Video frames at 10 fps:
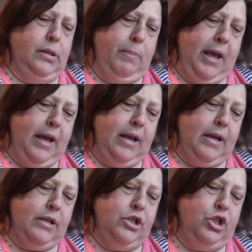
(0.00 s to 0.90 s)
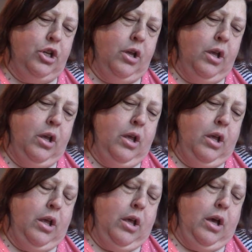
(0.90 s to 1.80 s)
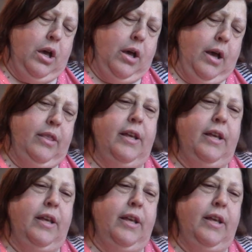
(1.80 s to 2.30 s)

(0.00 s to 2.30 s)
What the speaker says: It's page, I